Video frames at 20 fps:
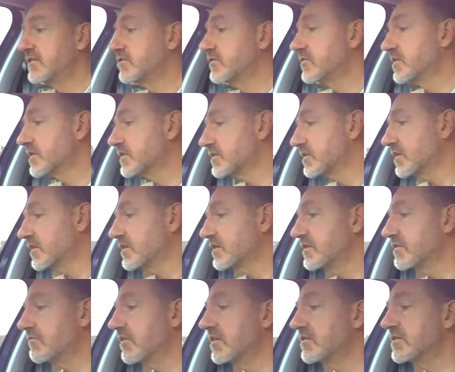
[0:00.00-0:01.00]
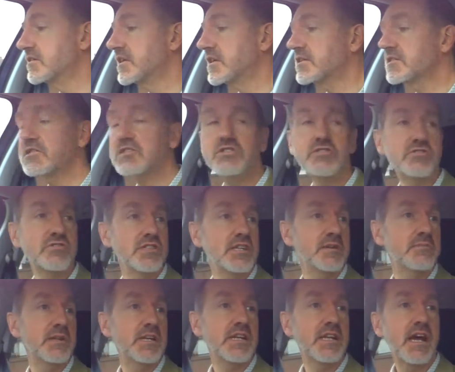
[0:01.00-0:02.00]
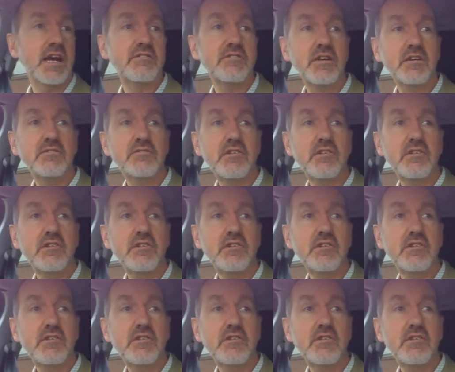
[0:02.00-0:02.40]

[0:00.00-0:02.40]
Doing a turn in the road, an extremely narrow